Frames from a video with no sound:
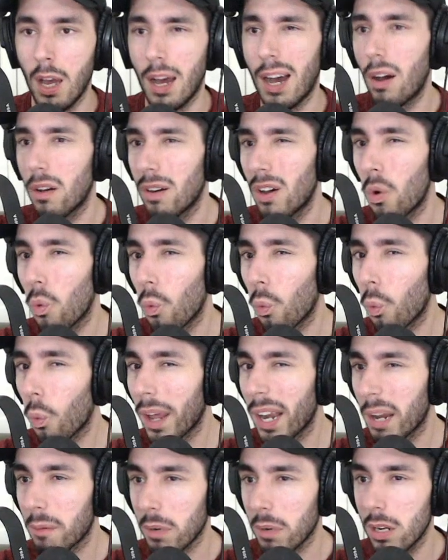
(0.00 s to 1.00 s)
I don't know
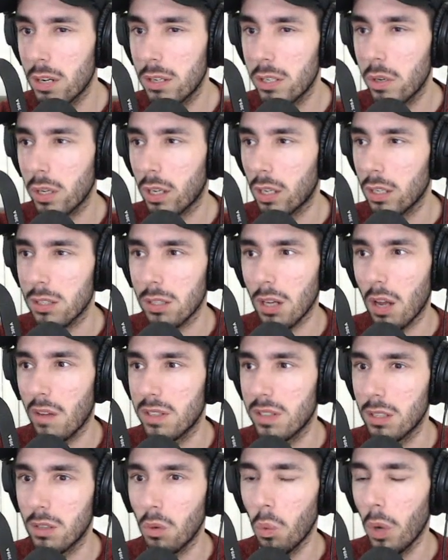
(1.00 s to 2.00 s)
when I'm going to do it because
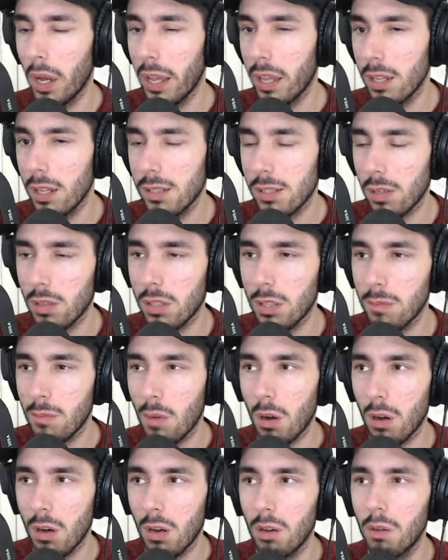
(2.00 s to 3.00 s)
obviously the weigh-ins are
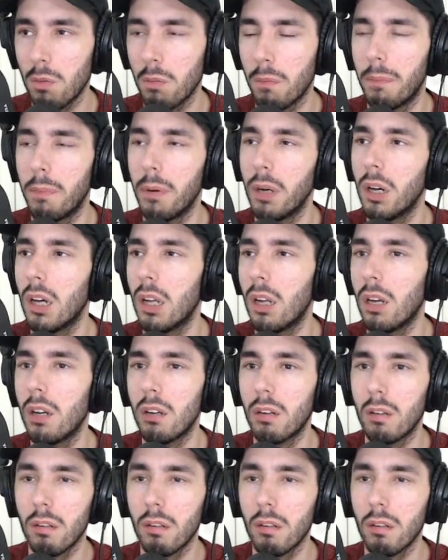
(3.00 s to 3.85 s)
tomorrow, but